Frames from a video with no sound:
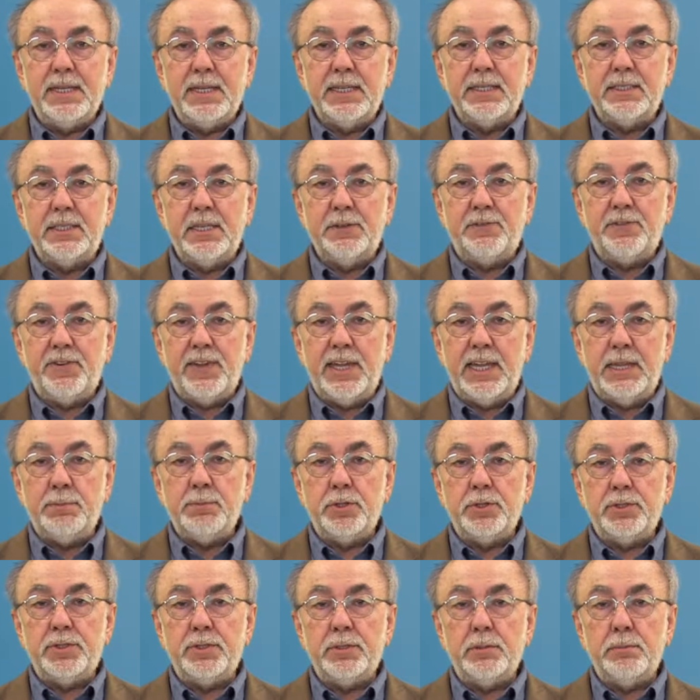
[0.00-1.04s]
is the
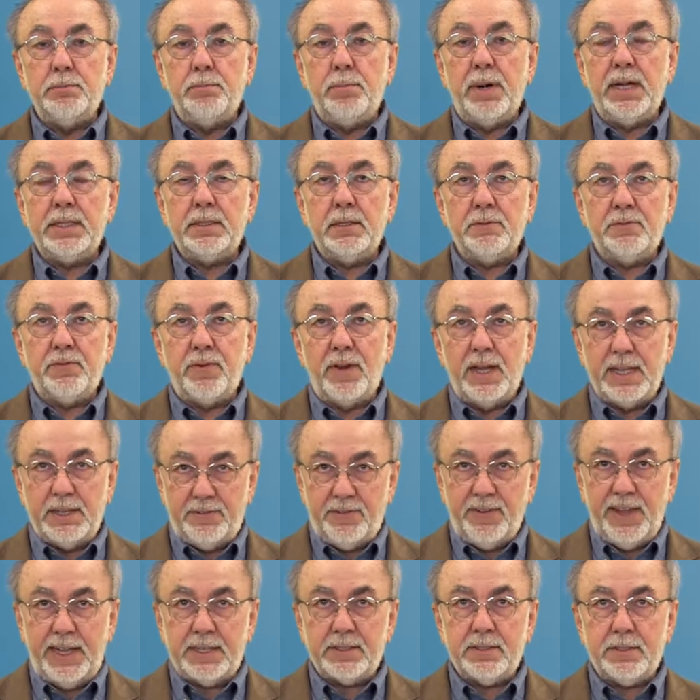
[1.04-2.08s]
famous butterfly
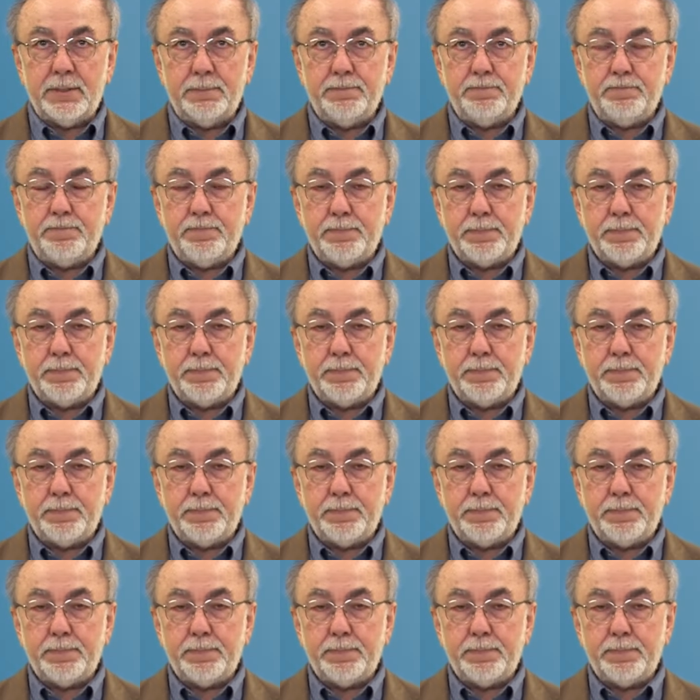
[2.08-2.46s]
effect.